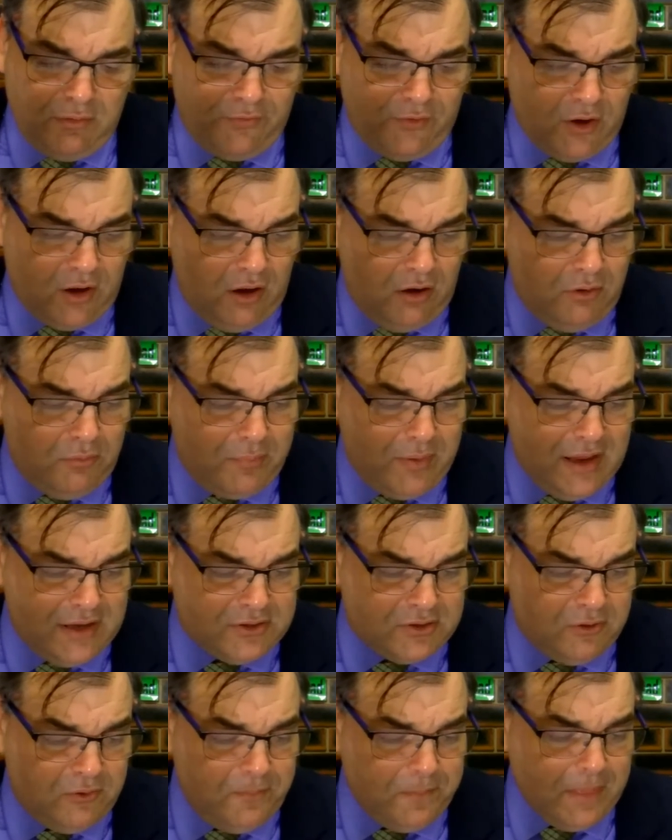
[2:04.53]
with a gold
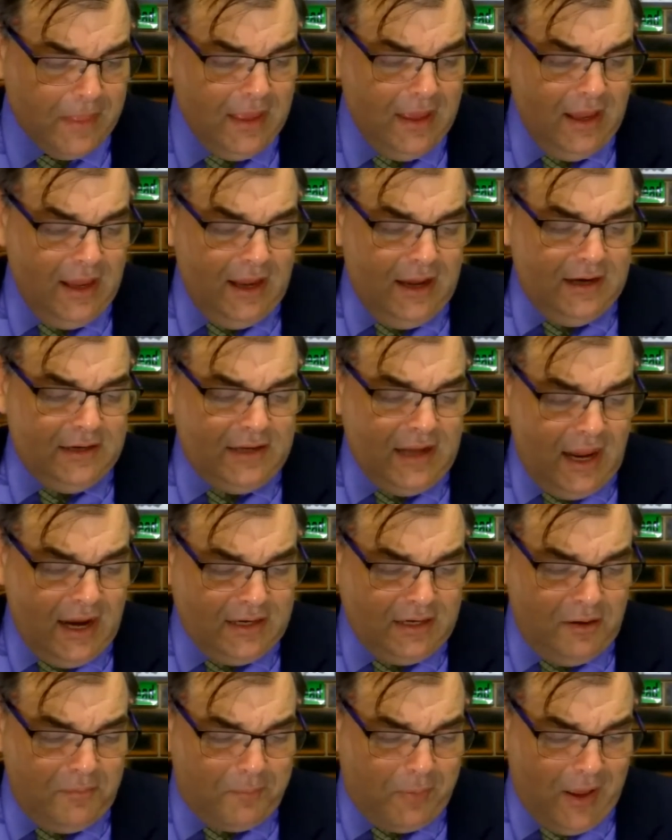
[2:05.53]
bezel.
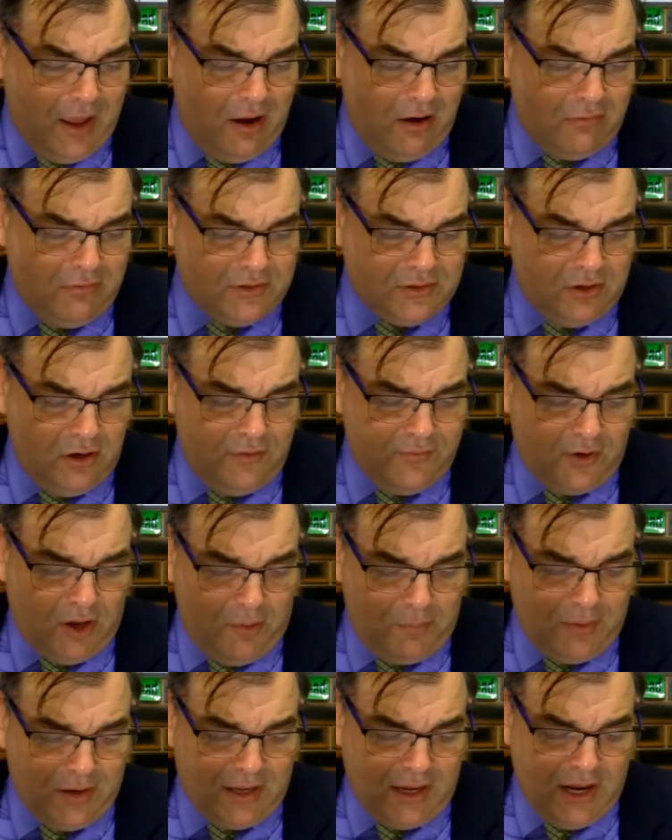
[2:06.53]
Dated power reserve
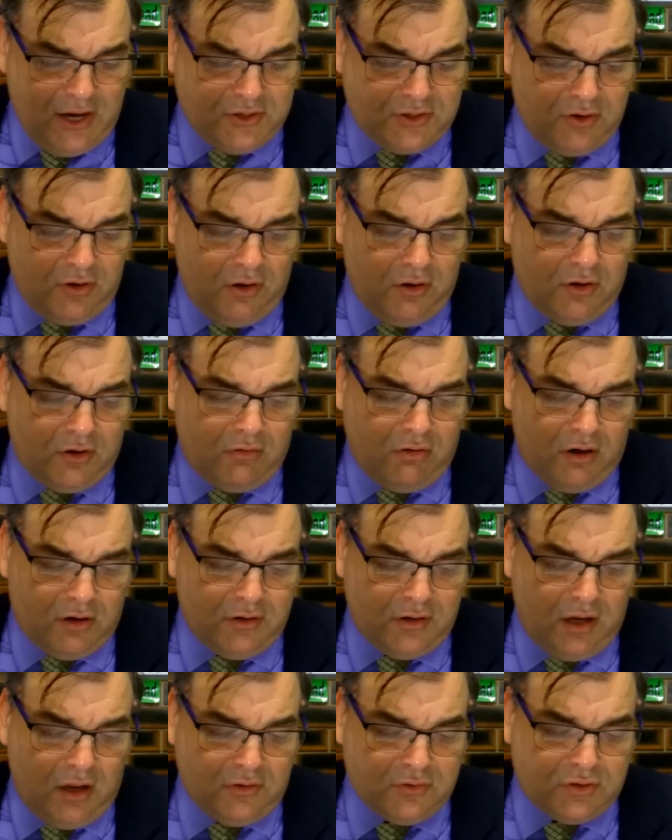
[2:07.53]
complication on a
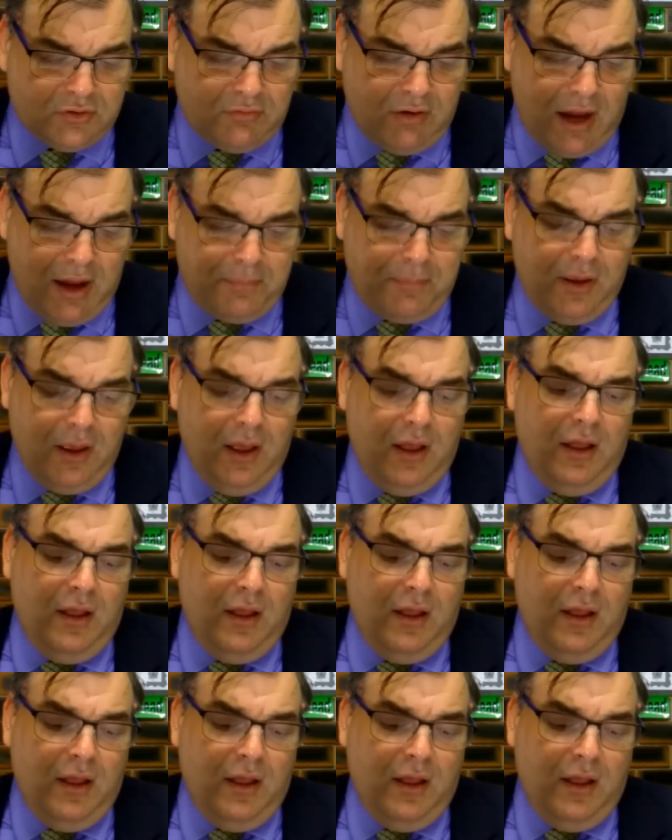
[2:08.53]
crocodile strap.